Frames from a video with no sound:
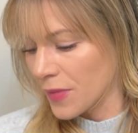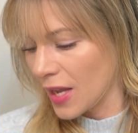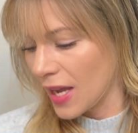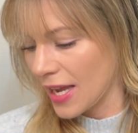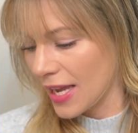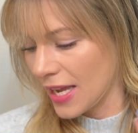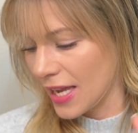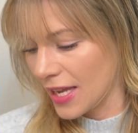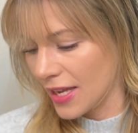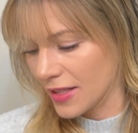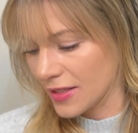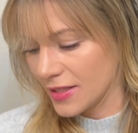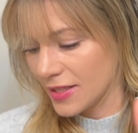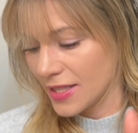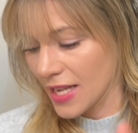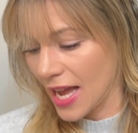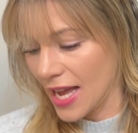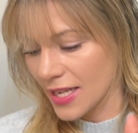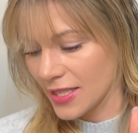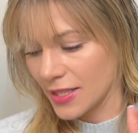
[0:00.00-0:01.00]
It
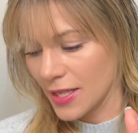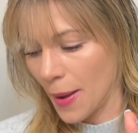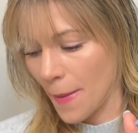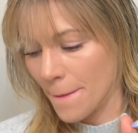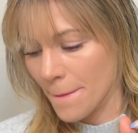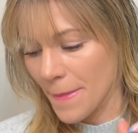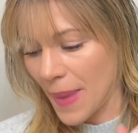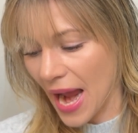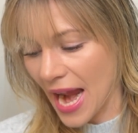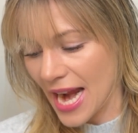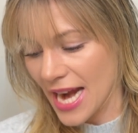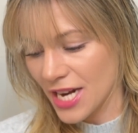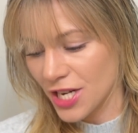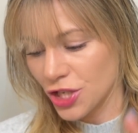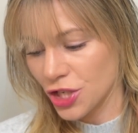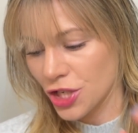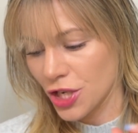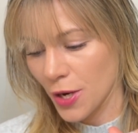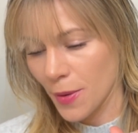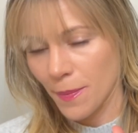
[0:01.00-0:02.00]
says
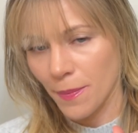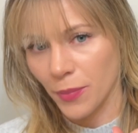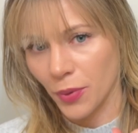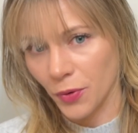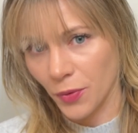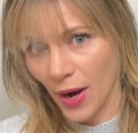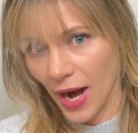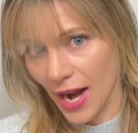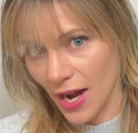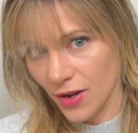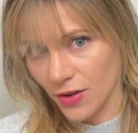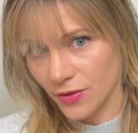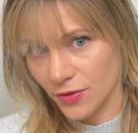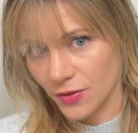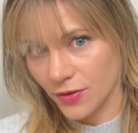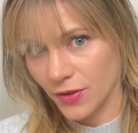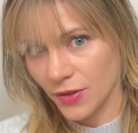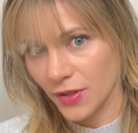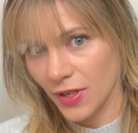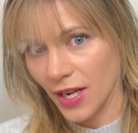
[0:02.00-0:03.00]
beige
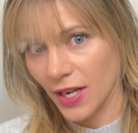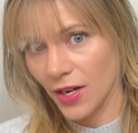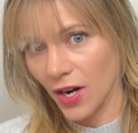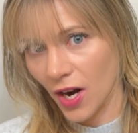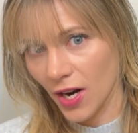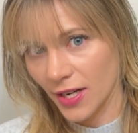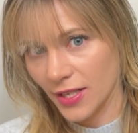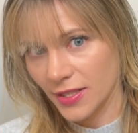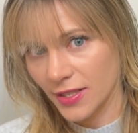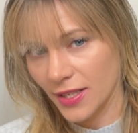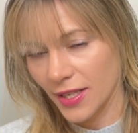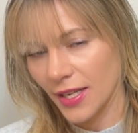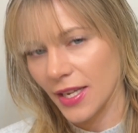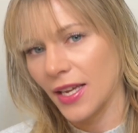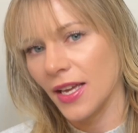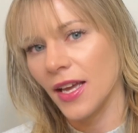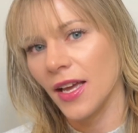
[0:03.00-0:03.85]
brown, and honestly,